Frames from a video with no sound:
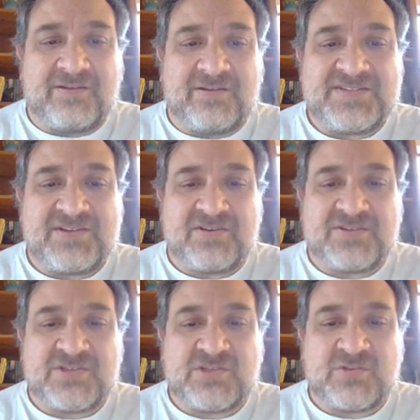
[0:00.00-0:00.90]
what is there, a
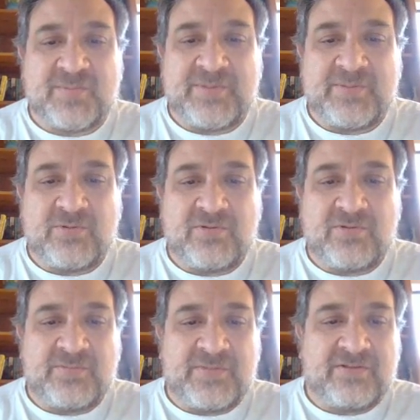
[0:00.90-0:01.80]
swimming pool in
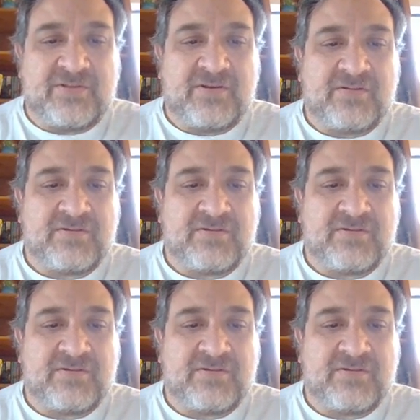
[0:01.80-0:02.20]
the middle there?